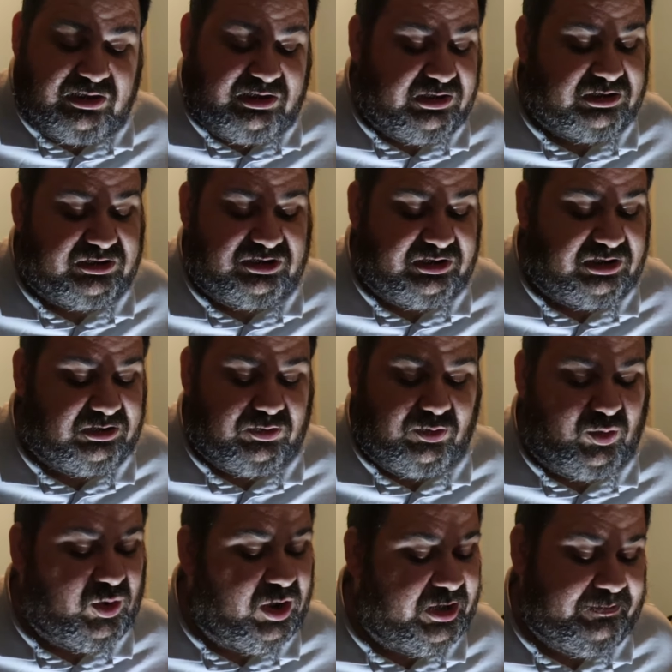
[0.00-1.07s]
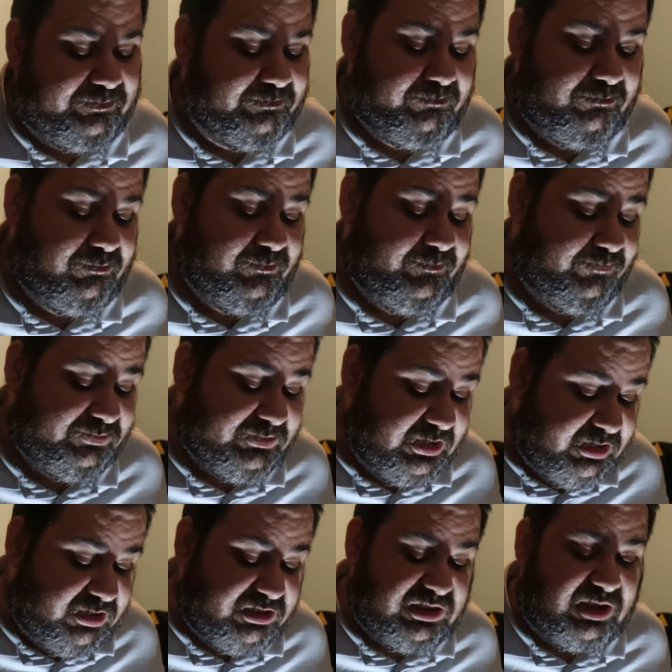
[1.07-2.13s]
this is just what
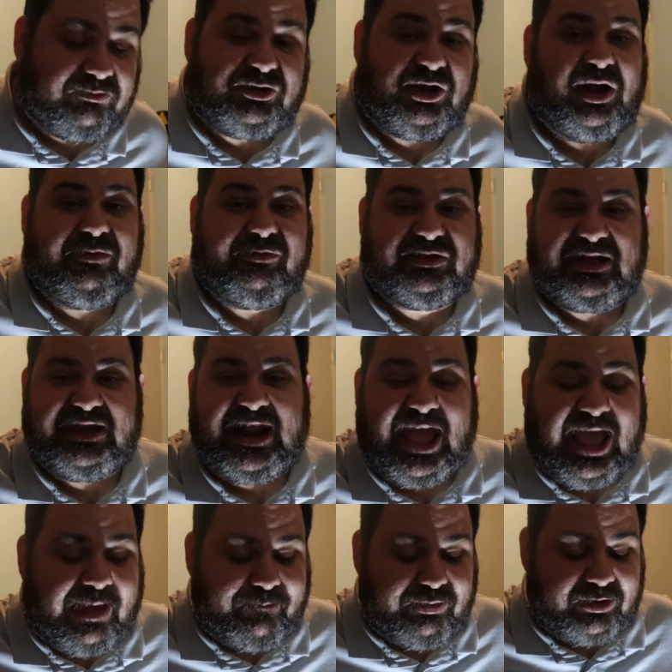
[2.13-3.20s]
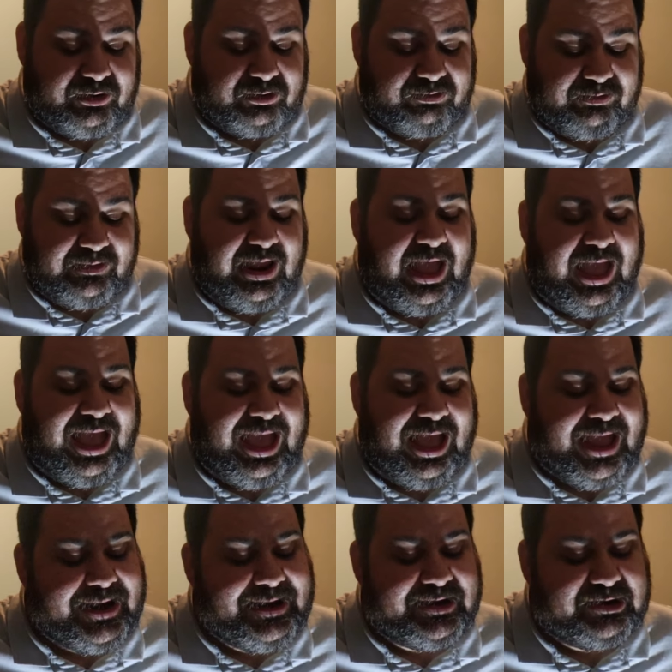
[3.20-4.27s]
sometimes can happen
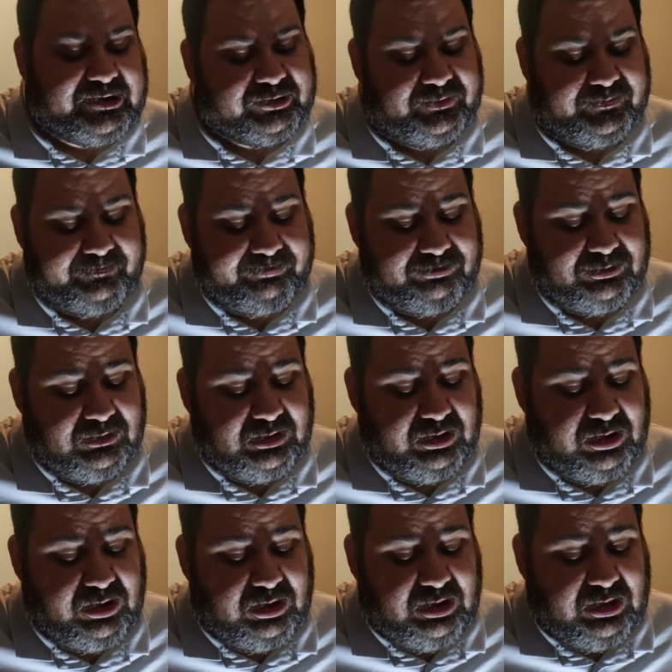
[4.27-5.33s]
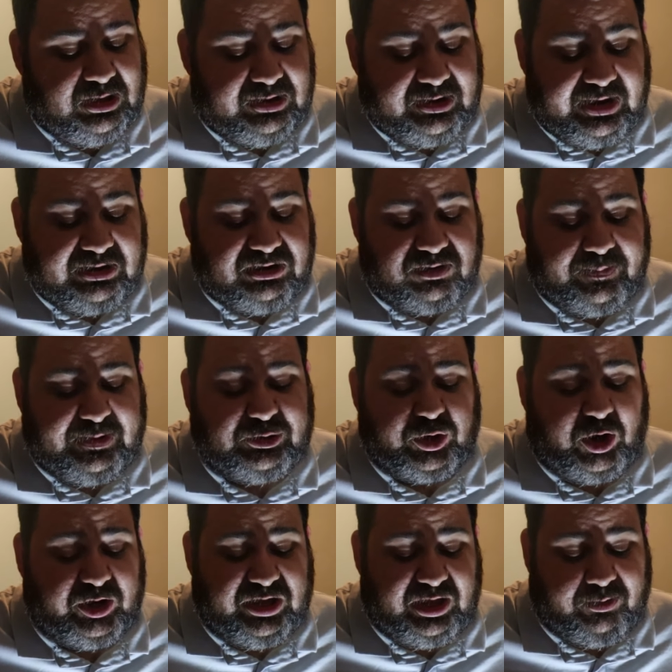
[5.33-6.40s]
and needs to be
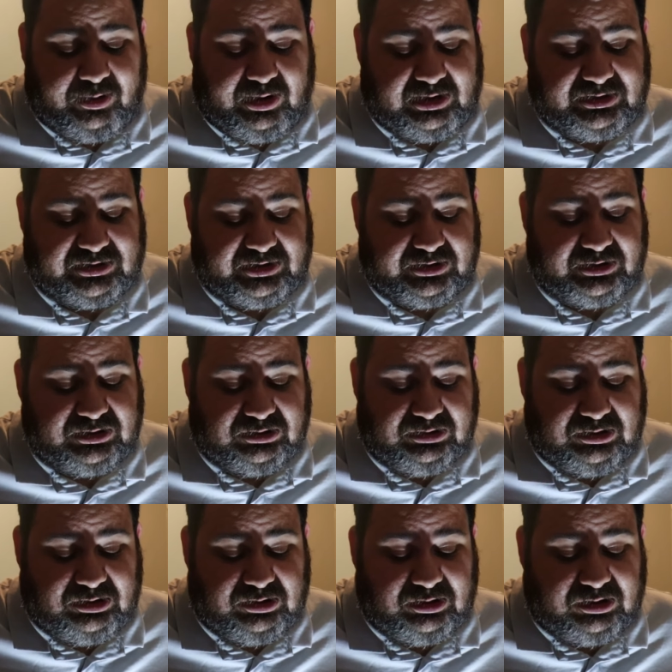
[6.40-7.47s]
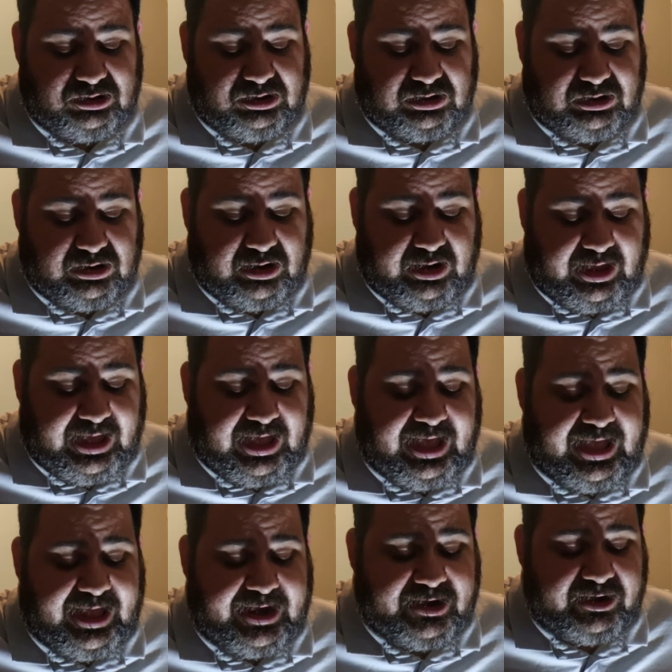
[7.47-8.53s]
documented.
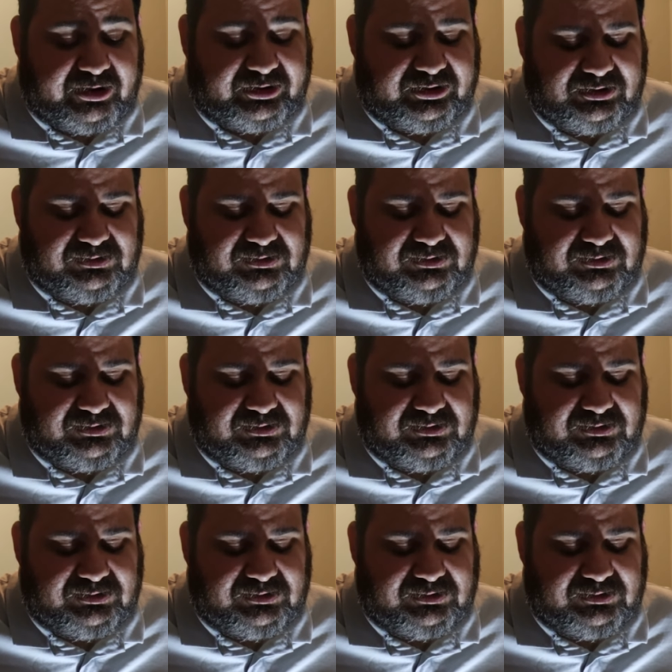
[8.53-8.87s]
And